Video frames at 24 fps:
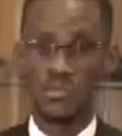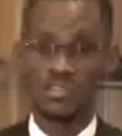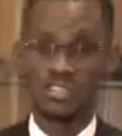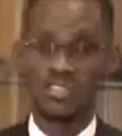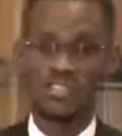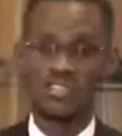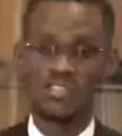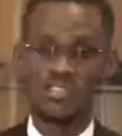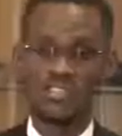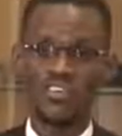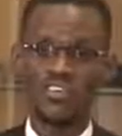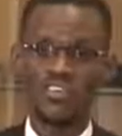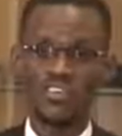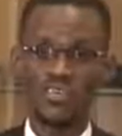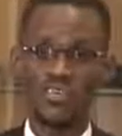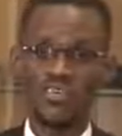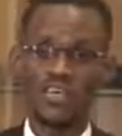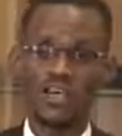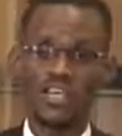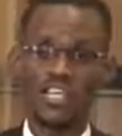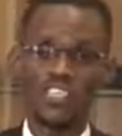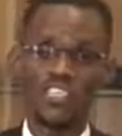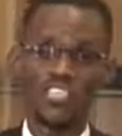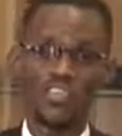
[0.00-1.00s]
past, very few
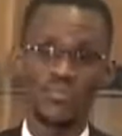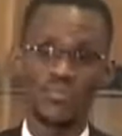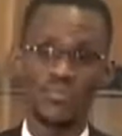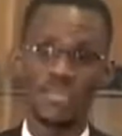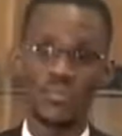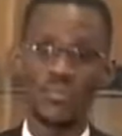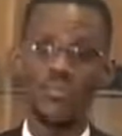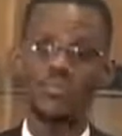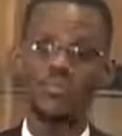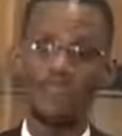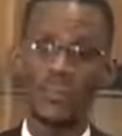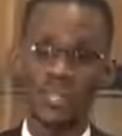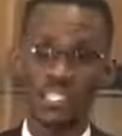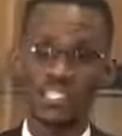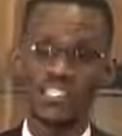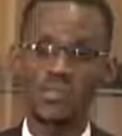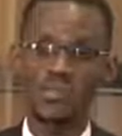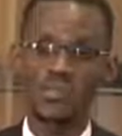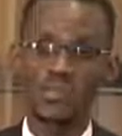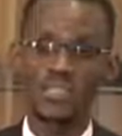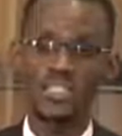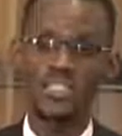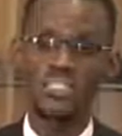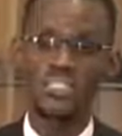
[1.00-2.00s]
banks have been
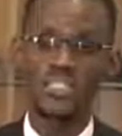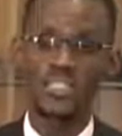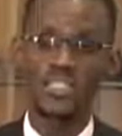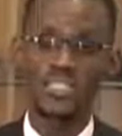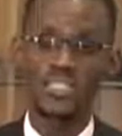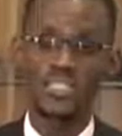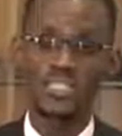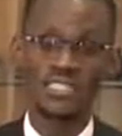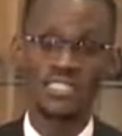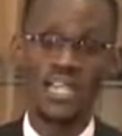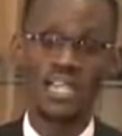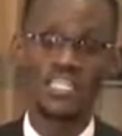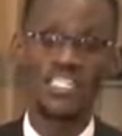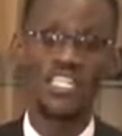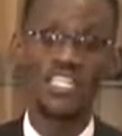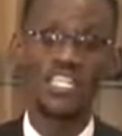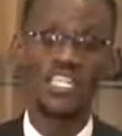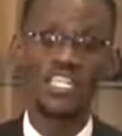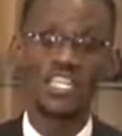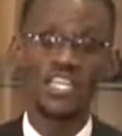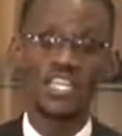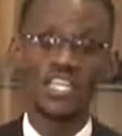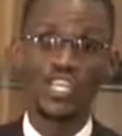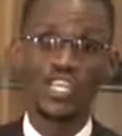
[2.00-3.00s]
participating in this.
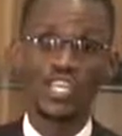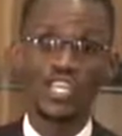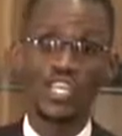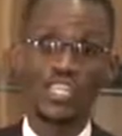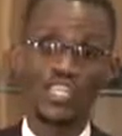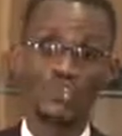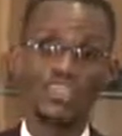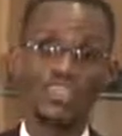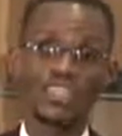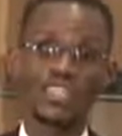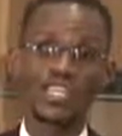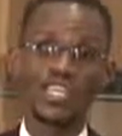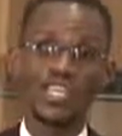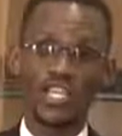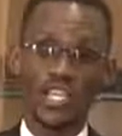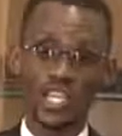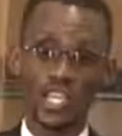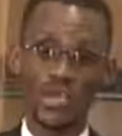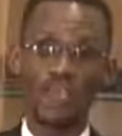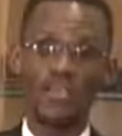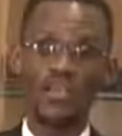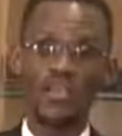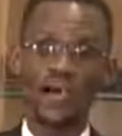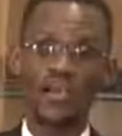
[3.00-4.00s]
Actually, it has been the
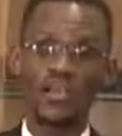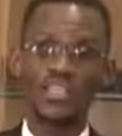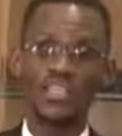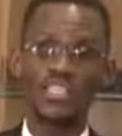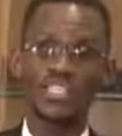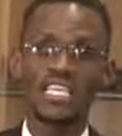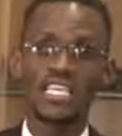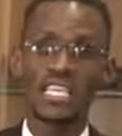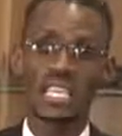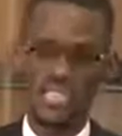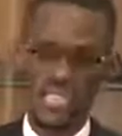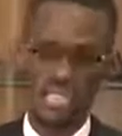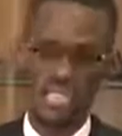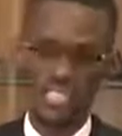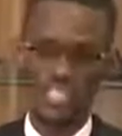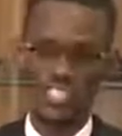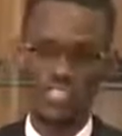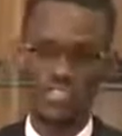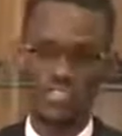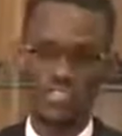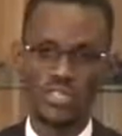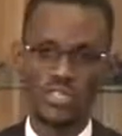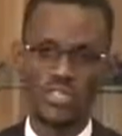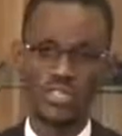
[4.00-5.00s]
key banks in the
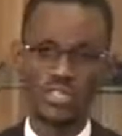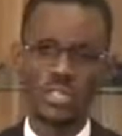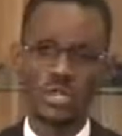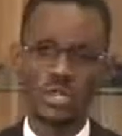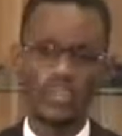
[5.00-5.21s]
country.